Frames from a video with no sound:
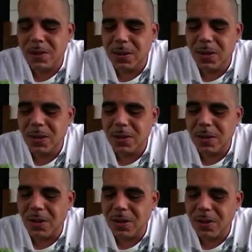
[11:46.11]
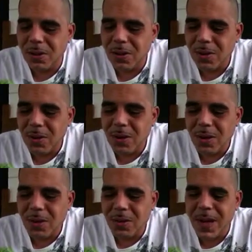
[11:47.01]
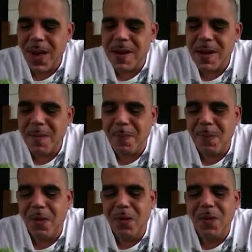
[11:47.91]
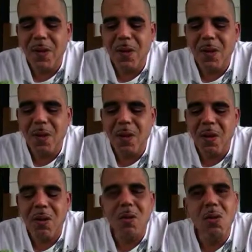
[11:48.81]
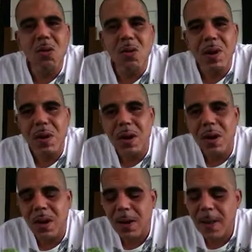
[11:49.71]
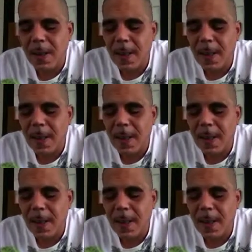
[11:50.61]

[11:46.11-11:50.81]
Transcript: So we gotta improve on who we are.